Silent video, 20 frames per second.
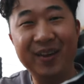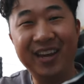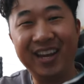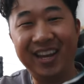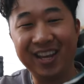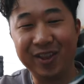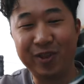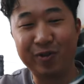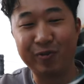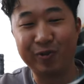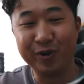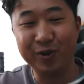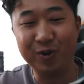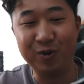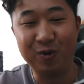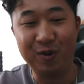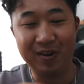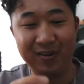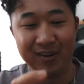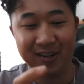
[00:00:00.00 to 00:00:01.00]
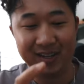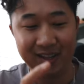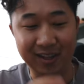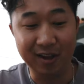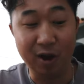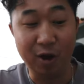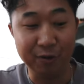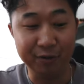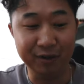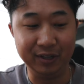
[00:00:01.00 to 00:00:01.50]
make it through
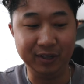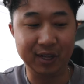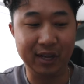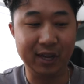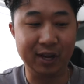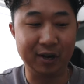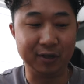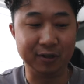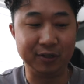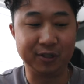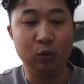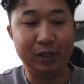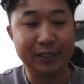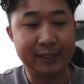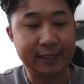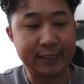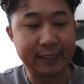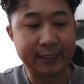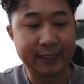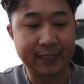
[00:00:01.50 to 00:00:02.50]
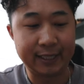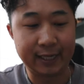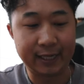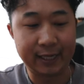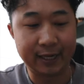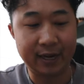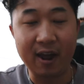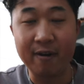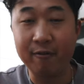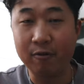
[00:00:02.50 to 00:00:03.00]
all these layers, which is
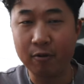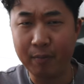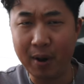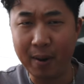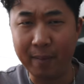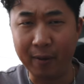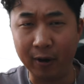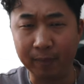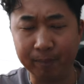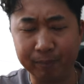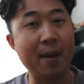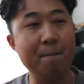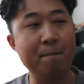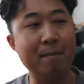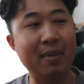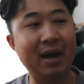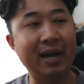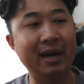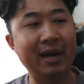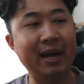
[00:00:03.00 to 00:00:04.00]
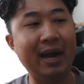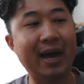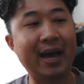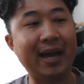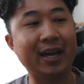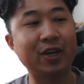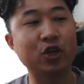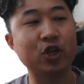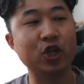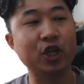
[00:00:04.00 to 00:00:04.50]
uh, kind of a bummer. I might
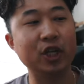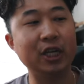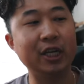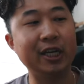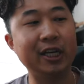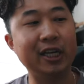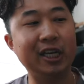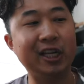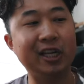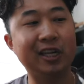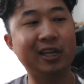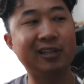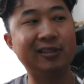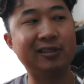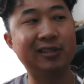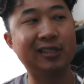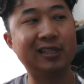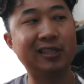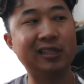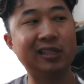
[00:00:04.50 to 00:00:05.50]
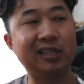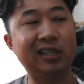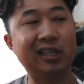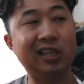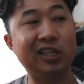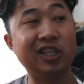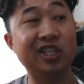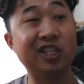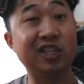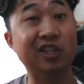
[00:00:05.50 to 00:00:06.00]
actually
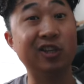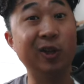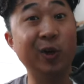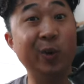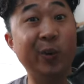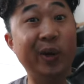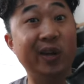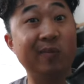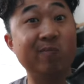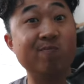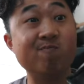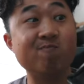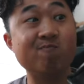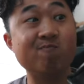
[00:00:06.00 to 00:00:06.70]
just glue it.